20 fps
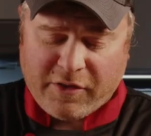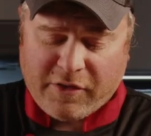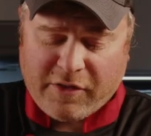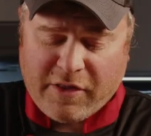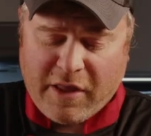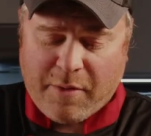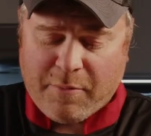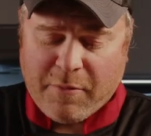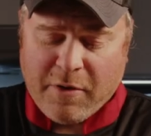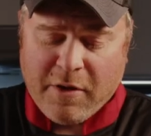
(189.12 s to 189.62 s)

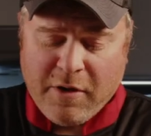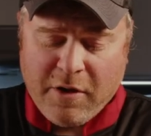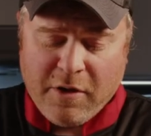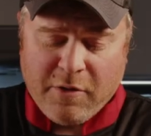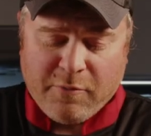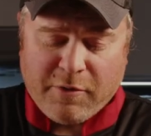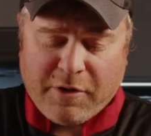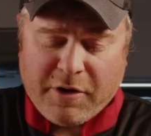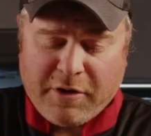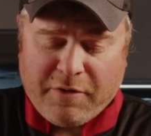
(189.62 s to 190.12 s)
step,
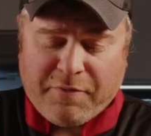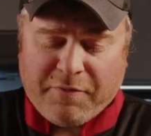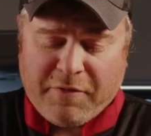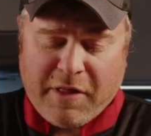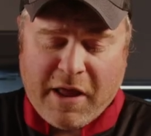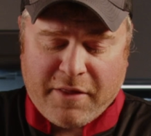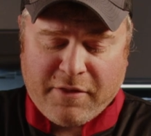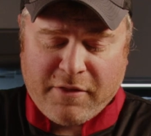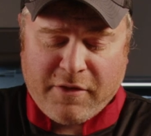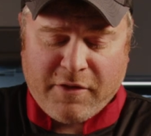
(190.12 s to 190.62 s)
we're gonna
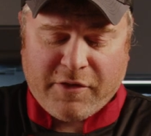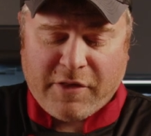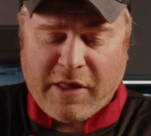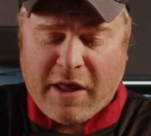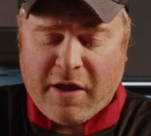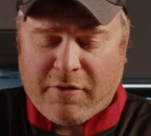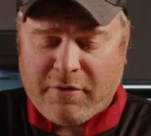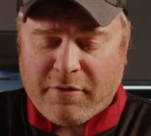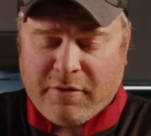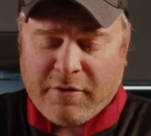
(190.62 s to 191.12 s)
flatten this
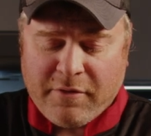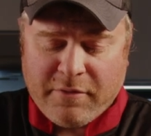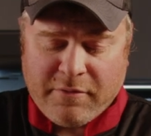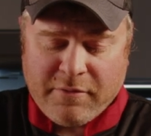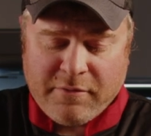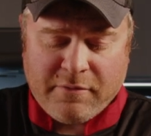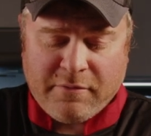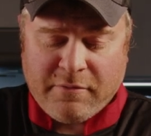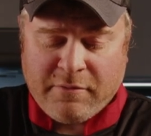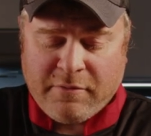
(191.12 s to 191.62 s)
out
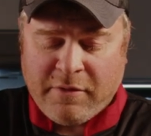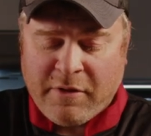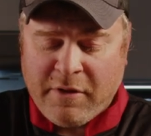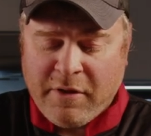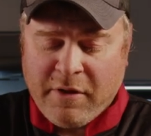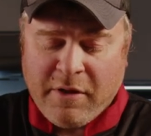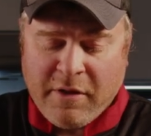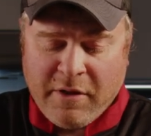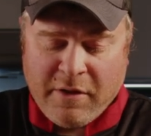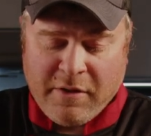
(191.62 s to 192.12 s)

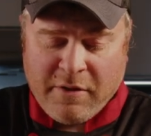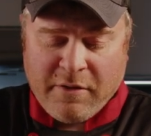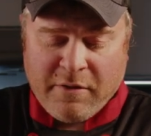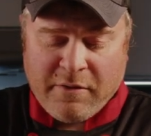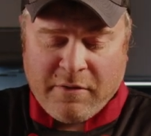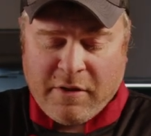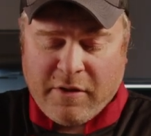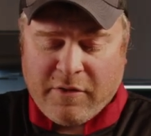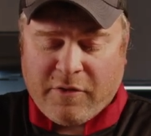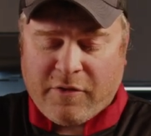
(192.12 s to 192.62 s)

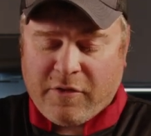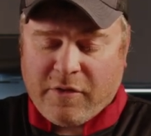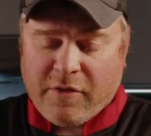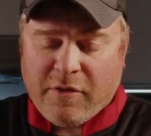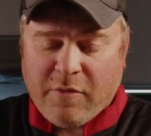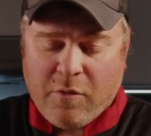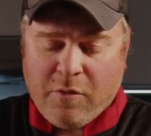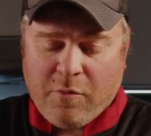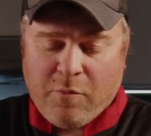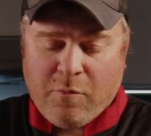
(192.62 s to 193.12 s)
as
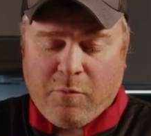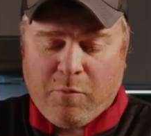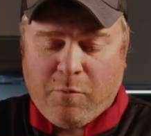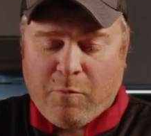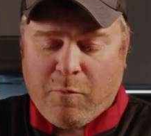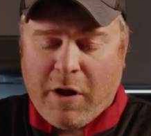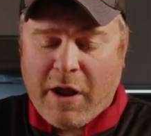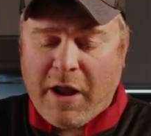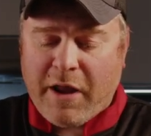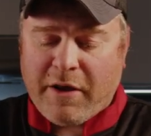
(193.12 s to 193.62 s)

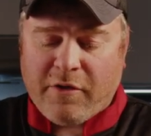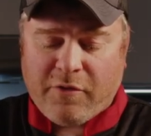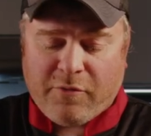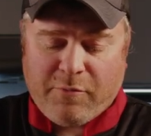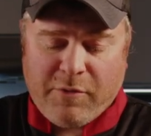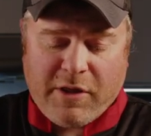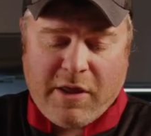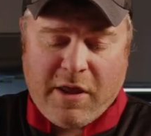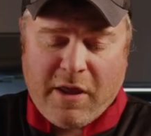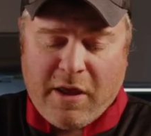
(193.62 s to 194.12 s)
wide as
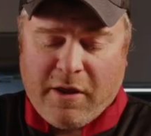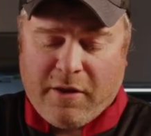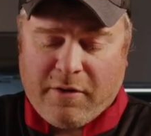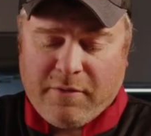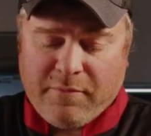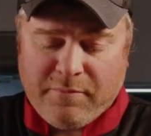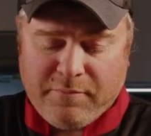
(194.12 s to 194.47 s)
we can.